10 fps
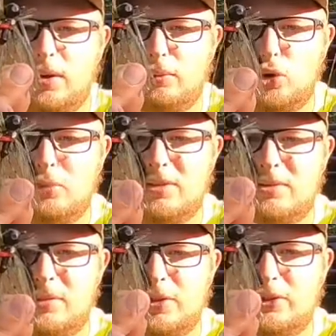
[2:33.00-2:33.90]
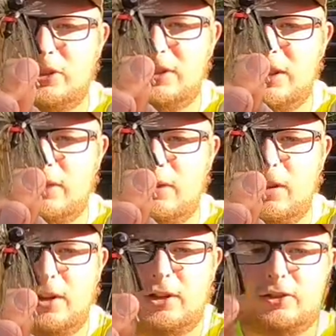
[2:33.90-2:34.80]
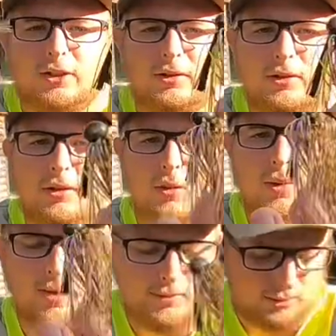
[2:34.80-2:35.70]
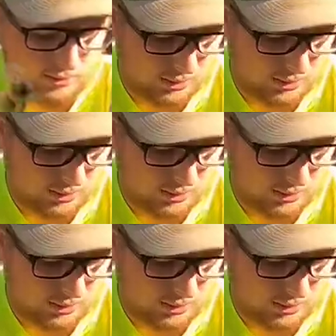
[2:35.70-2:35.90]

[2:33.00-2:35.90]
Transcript: uh, room to be able to see that crawdad trailer or whatever you're